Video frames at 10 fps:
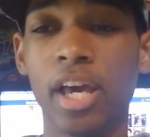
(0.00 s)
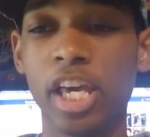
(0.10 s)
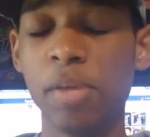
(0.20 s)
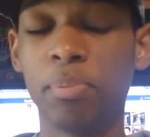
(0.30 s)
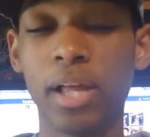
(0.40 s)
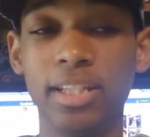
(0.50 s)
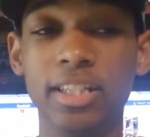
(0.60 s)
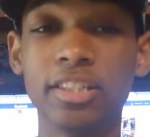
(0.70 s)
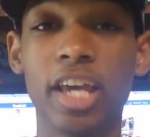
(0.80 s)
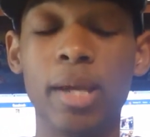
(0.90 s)
He plays
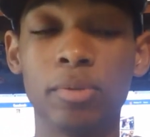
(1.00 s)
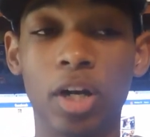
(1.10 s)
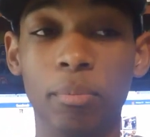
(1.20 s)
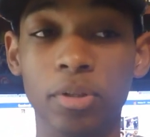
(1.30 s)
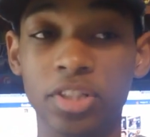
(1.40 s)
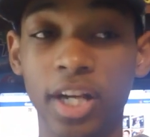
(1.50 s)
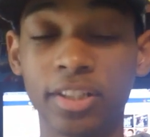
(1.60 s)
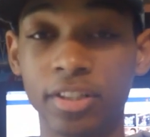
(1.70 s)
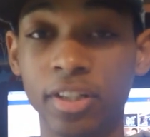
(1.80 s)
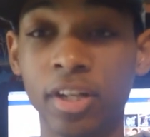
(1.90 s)
his games on a
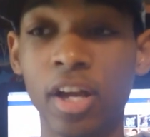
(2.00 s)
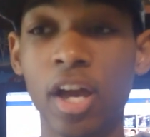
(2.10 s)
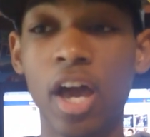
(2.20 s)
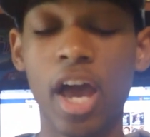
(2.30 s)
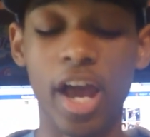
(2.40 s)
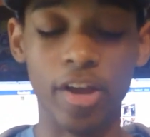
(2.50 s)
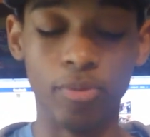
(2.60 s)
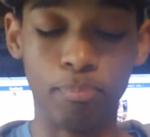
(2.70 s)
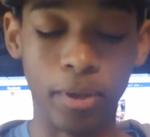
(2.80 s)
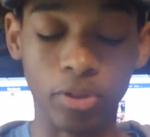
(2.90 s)
projector,
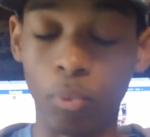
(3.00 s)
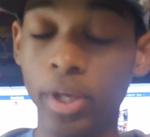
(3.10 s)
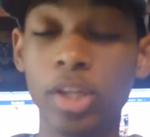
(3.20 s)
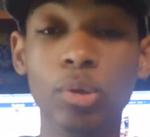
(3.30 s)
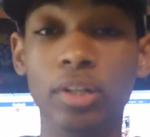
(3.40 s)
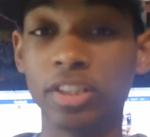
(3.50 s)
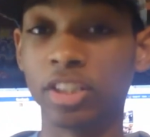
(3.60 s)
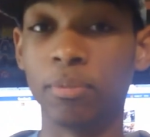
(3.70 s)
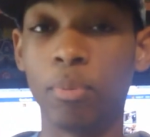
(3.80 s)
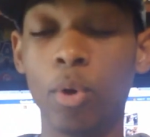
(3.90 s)
but the Wii U doesn't
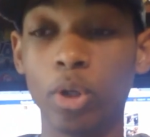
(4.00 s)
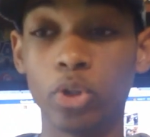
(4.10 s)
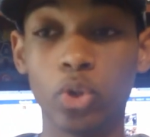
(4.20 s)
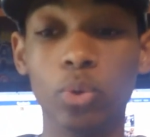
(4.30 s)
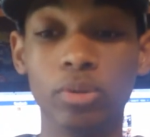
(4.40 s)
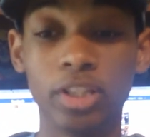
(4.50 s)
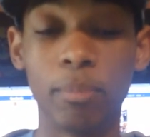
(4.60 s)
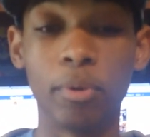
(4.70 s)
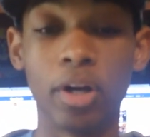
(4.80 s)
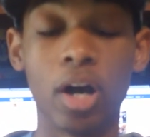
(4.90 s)
support 2
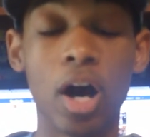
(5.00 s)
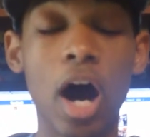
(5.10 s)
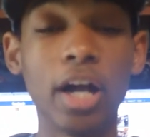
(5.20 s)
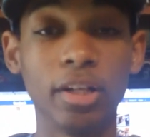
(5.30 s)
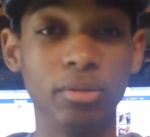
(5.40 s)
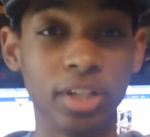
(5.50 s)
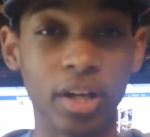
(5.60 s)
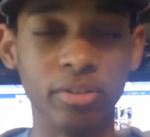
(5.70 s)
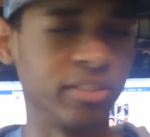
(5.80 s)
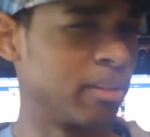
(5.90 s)
separate audio
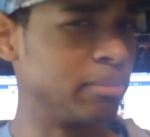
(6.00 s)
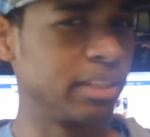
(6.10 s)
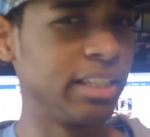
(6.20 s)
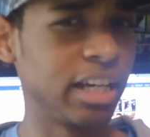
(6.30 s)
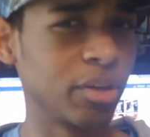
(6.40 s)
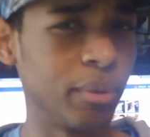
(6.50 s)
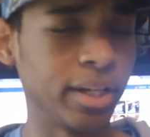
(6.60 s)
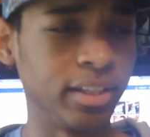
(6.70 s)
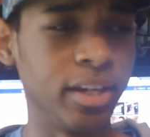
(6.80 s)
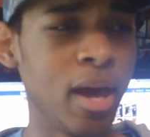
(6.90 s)
channels, if I'm saying that
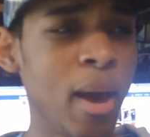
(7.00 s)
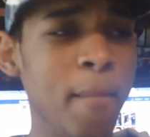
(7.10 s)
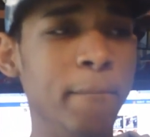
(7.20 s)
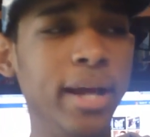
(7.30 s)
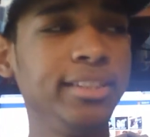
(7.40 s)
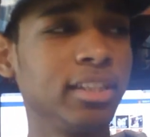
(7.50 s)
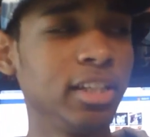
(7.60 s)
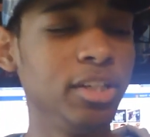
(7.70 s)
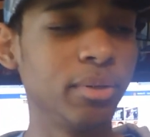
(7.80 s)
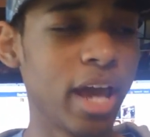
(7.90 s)
correctly.
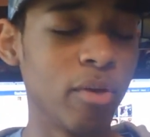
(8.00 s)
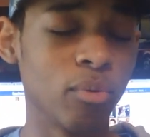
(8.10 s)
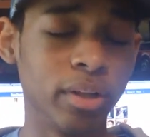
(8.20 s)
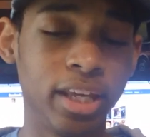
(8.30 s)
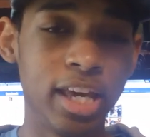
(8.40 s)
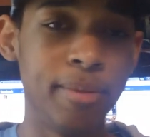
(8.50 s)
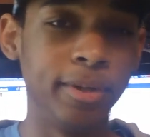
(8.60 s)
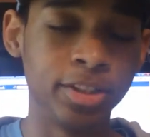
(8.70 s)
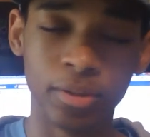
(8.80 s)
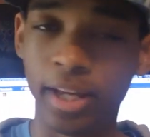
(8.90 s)
Basically, you can't run the
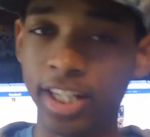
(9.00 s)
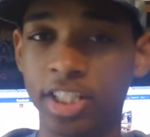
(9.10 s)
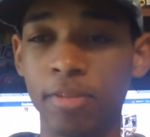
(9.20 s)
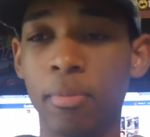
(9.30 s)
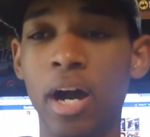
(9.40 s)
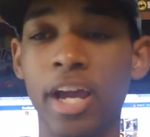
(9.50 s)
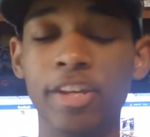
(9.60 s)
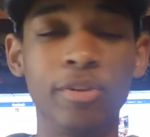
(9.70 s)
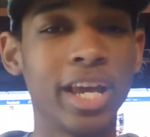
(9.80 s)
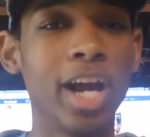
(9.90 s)
image through the HDMI,
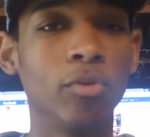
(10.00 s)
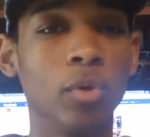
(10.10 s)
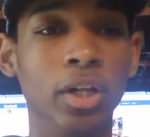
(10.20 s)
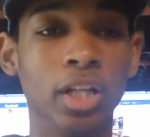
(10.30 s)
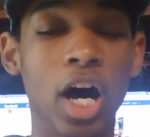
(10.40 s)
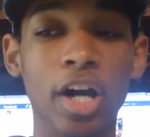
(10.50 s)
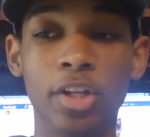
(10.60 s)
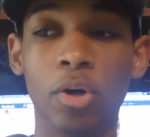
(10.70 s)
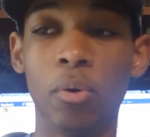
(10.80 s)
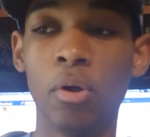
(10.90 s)
and you can't run the
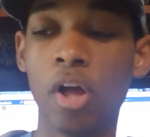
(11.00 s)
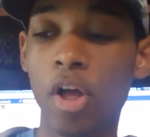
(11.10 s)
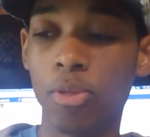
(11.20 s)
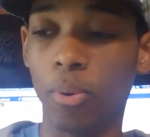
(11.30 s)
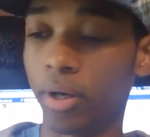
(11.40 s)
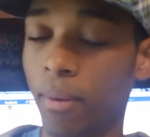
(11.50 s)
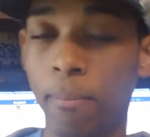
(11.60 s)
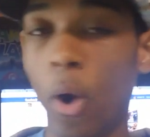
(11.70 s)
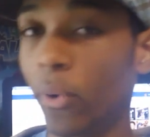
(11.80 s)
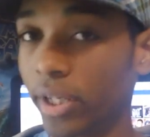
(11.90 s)
audio through a
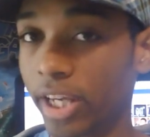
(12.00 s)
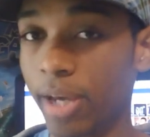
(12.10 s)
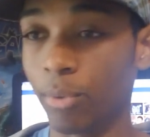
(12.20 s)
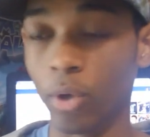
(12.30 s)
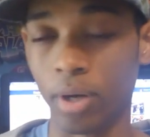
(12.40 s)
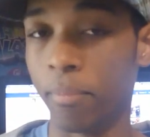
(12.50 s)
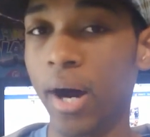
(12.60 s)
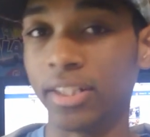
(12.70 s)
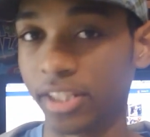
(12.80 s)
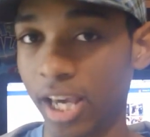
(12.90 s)
component cable or
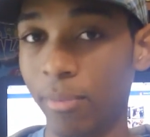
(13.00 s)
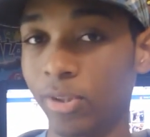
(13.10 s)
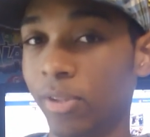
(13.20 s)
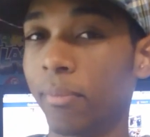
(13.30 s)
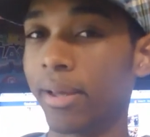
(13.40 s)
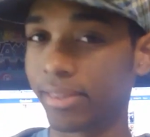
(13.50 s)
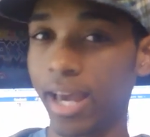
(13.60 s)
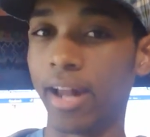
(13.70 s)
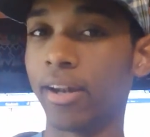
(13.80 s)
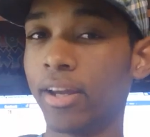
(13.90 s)
composite cable or something like
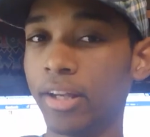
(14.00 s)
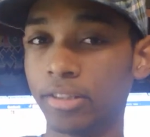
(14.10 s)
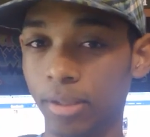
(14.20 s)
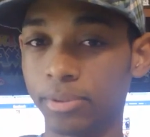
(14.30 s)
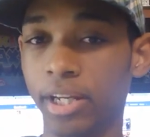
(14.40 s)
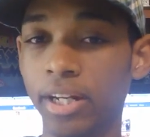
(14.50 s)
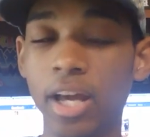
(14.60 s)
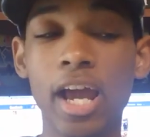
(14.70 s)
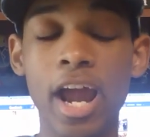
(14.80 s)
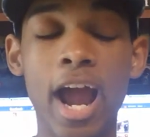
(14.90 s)
that. See what I'm saying?
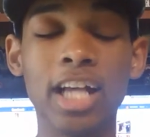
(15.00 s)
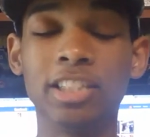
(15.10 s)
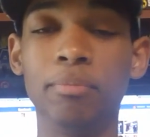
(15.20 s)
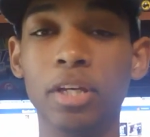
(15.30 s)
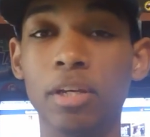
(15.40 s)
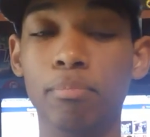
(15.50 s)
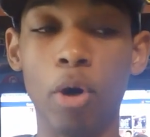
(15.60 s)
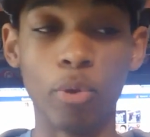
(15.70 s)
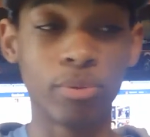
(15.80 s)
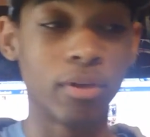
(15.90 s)
It has to be
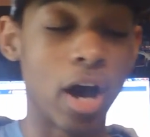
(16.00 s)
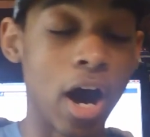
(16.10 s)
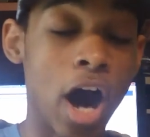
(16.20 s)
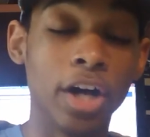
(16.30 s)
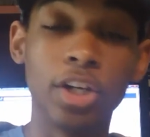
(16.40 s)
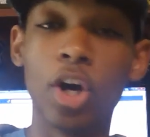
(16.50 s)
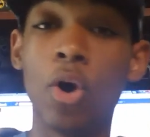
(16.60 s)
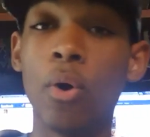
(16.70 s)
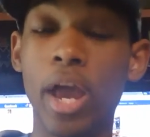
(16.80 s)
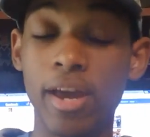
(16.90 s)
both
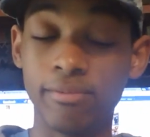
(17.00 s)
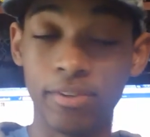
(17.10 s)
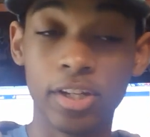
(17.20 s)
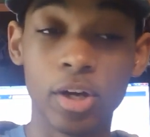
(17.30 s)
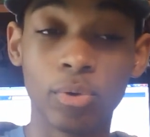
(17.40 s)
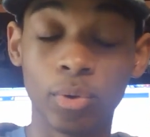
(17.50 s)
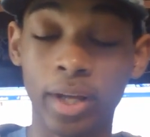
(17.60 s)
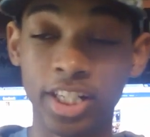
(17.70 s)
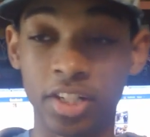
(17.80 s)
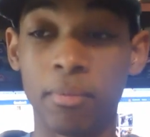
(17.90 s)
audio and video through
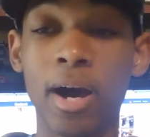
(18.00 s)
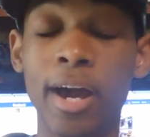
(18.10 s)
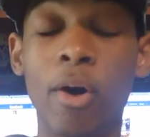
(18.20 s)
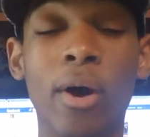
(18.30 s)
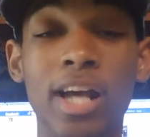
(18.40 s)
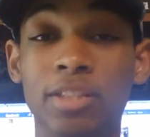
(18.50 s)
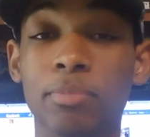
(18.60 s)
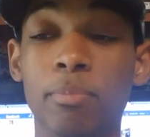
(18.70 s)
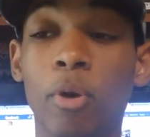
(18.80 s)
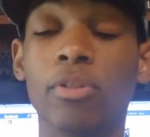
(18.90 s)
the HDMI, or it has to
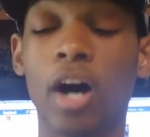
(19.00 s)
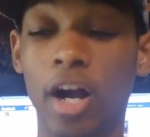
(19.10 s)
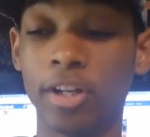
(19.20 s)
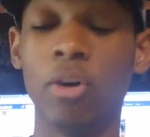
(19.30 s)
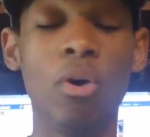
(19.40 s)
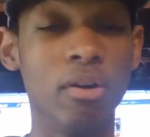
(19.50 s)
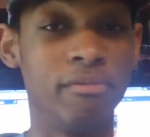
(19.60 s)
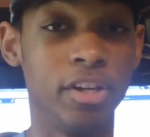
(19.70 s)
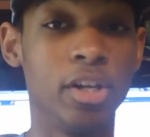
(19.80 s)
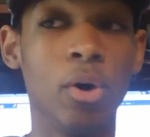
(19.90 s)
be both audio or
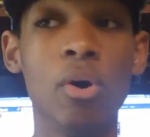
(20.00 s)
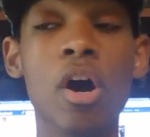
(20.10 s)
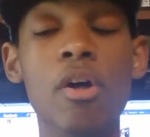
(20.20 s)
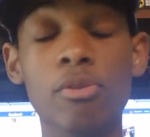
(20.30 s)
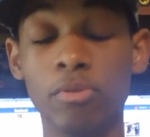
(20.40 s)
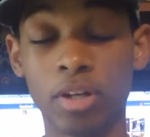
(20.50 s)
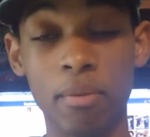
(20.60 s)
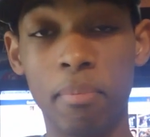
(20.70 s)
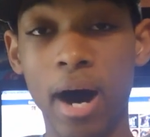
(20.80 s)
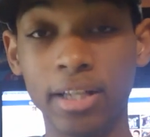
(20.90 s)
video through the
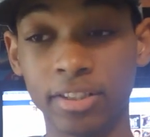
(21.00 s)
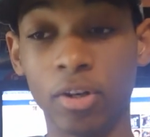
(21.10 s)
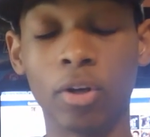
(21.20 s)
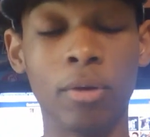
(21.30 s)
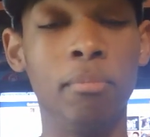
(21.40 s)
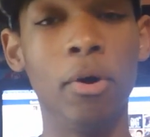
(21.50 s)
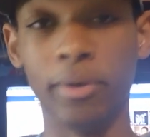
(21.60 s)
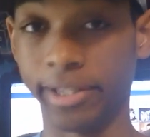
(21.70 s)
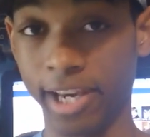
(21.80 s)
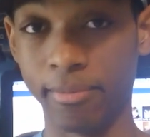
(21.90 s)
composite or
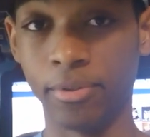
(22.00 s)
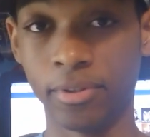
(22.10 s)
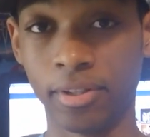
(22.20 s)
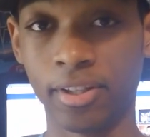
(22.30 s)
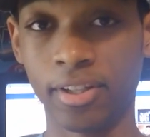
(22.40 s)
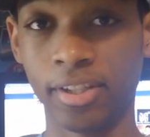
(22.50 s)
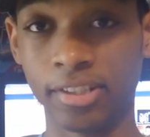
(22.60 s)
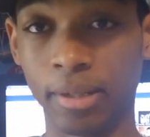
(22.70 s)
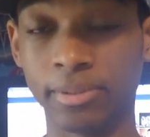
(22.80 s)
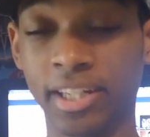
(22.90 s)
component cable. You
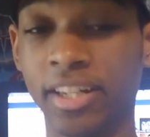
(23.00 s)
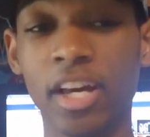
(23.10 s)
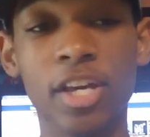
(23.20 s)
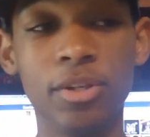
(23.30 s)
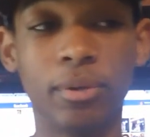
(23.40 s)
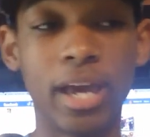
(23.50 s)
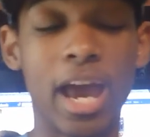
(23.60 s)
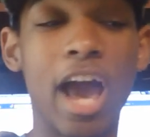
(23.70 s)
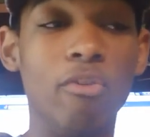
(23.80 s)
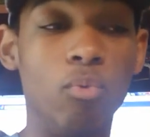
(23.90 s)
see what I'm saying? You
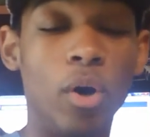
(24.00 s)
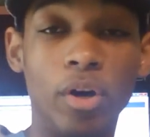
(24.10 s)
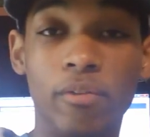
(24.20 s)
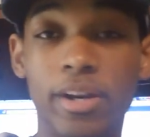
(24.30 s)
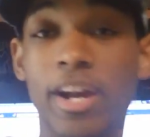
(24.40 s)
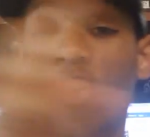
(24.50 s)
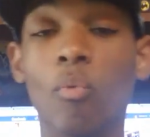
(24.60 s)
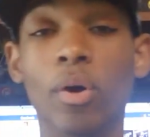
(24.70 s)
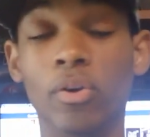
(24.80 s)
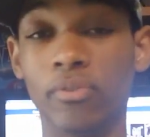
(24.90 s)
can't have one over here
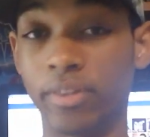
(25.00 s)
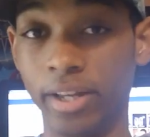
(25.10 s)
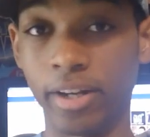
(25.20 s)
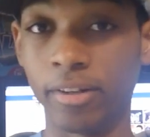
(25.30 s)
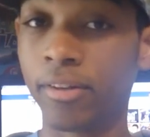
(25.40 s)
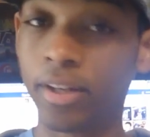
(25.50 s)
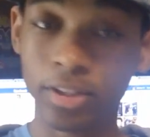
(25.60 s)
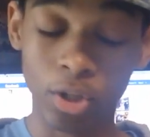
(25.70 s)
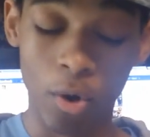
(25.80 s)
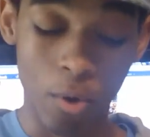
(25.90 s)
and one over there.
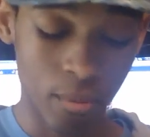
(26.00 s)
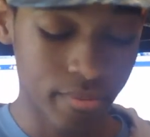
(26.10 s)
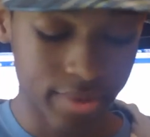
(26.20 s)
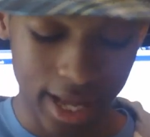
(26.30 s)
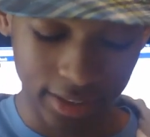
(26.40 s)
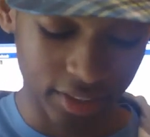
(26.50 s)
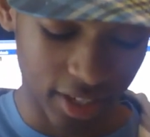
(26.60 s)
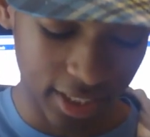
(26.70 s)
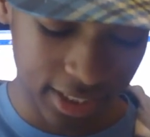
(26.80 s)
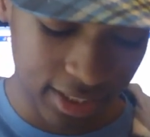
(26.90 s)
So that
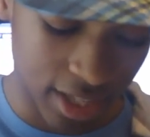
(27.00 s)
sucks.